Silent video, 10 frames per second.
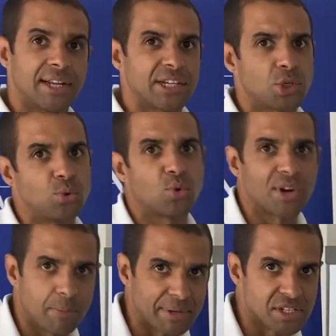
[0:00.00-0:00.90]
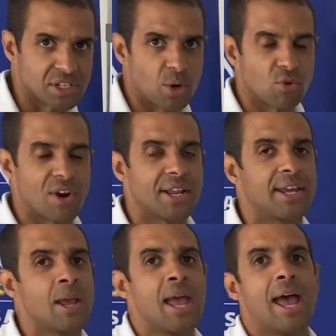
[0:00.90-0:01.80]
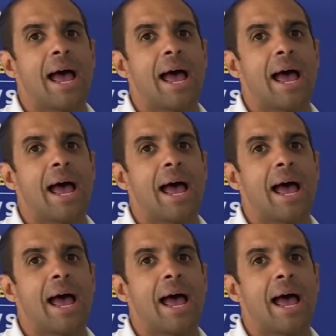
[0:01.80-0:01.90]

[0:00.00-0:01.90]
Unless you're already a business owner already